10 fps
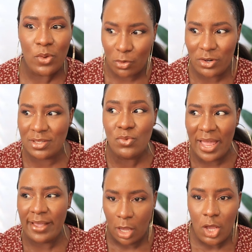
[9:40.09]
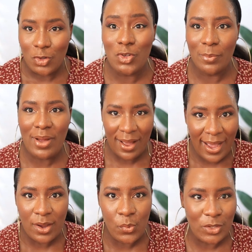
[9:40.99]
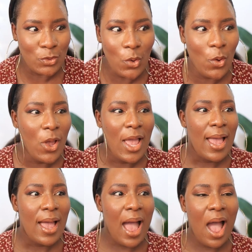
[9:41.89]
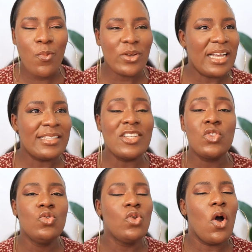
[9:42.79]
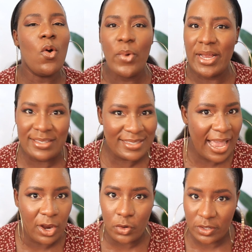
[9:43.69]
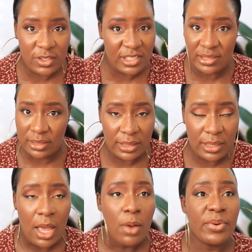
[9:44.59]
We were crossing like the normal highway. So I was like, there's no way this guy crossed this thing.